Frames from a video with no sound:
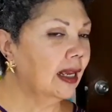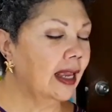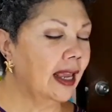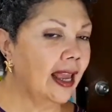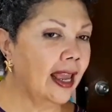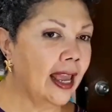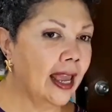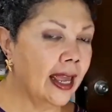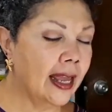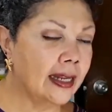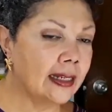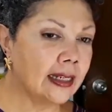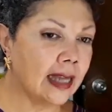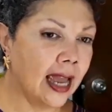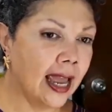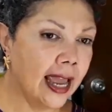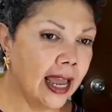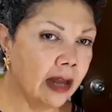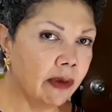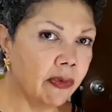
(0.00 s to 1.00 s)
And
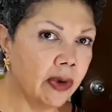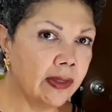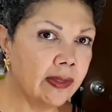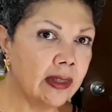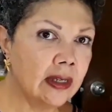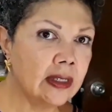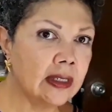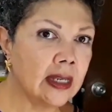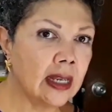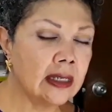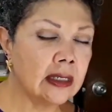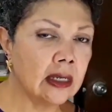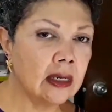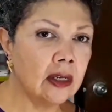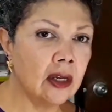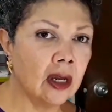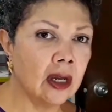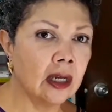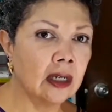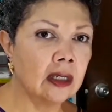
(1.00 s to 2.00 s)
I had read this as a
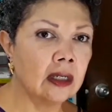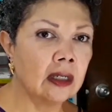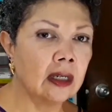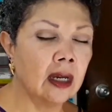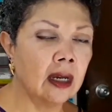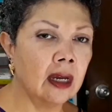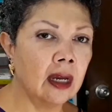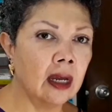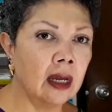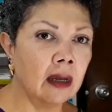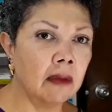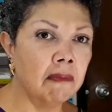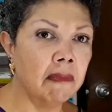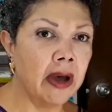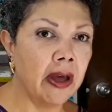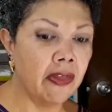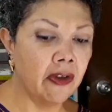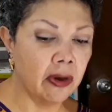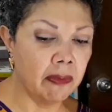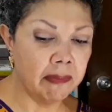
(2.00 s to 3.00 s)
young
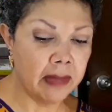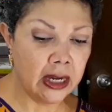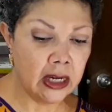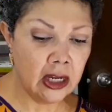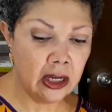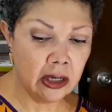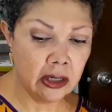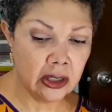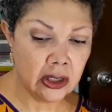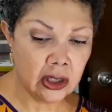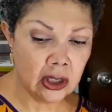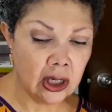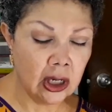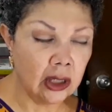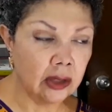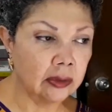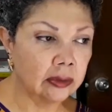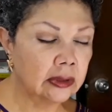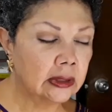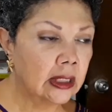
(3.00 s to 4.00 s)
mother many years
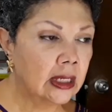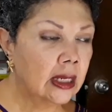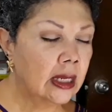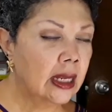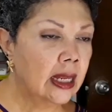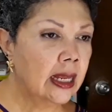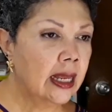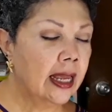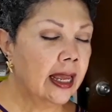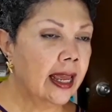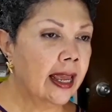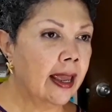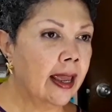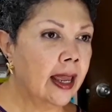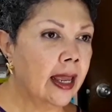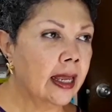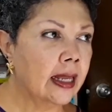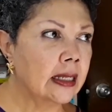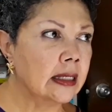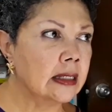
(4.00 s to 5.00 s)
ago,
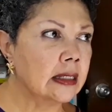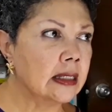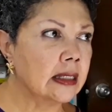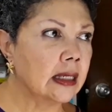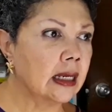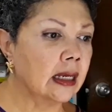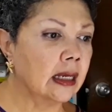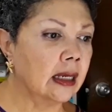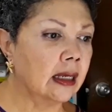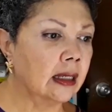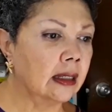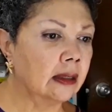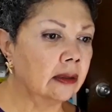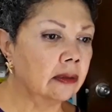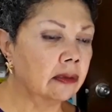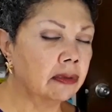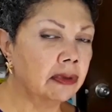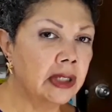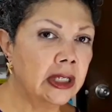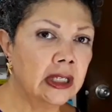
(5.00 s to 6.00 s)
and
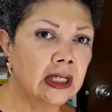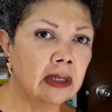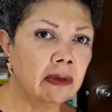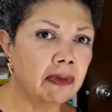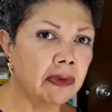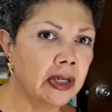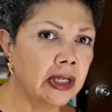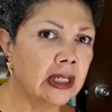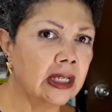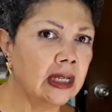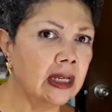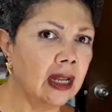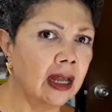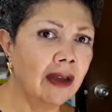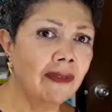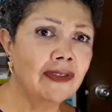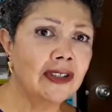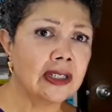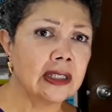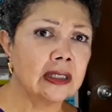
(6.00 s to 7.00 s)
really, really
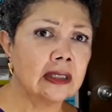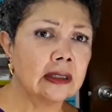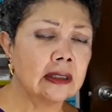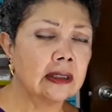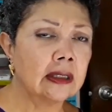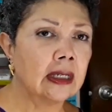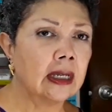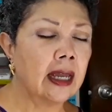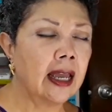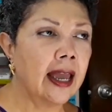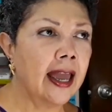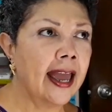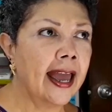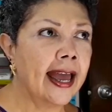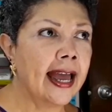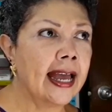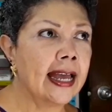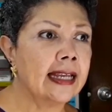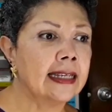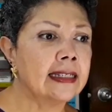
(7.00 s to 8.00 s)
loved it
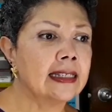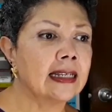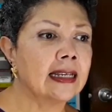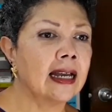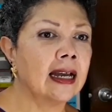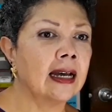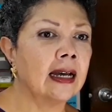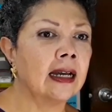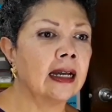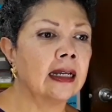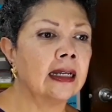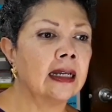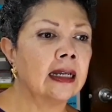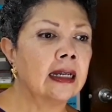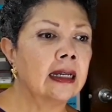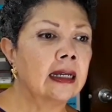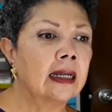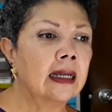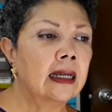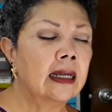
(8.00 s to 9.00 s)
as a
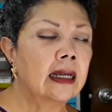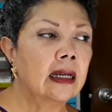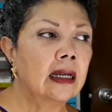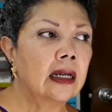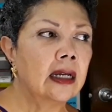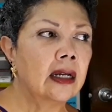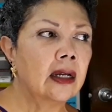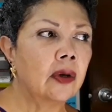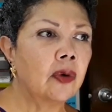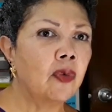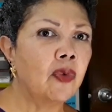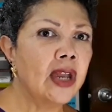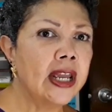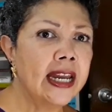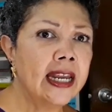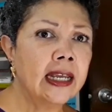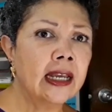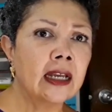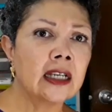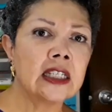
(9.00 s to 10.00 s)

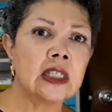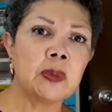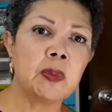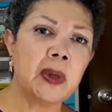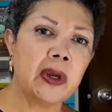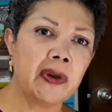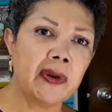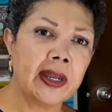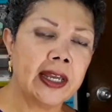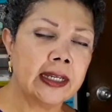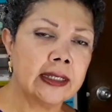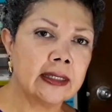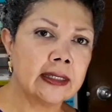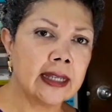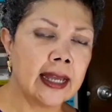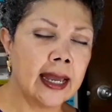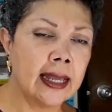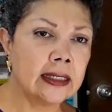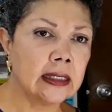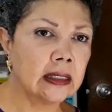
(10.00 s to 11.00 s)
reading experience,
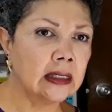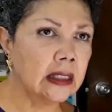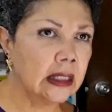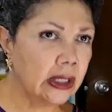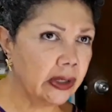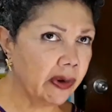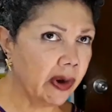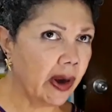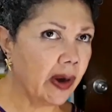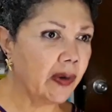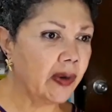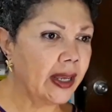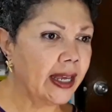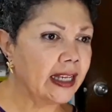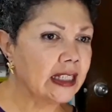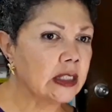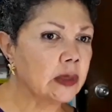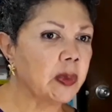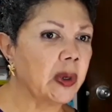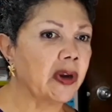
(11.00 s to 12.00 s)
as a literary
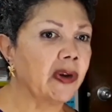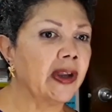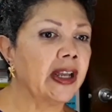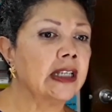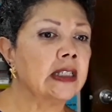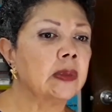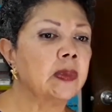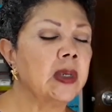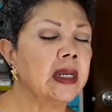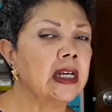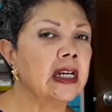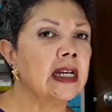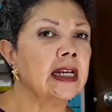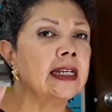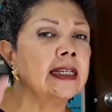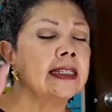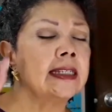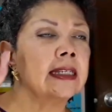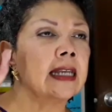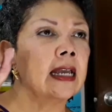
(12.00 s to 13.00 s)
experience,
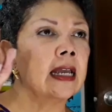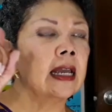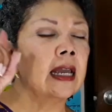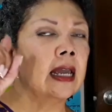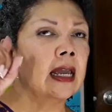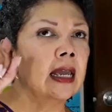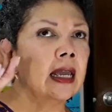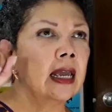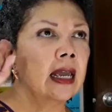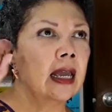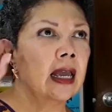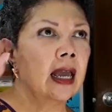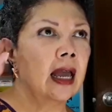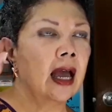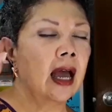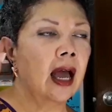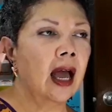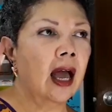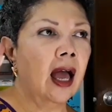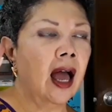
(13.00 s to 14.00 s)
because
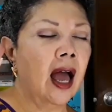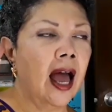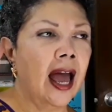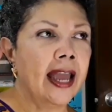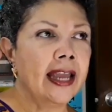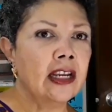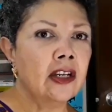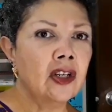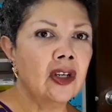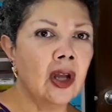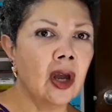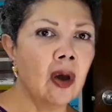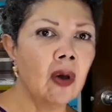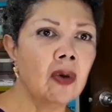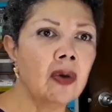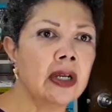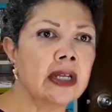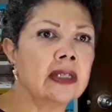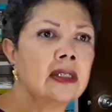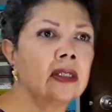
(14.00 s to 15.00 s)
I
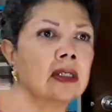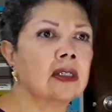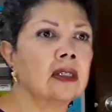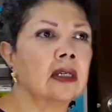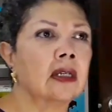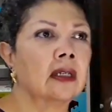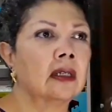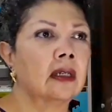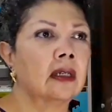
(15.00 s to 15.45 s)
noticed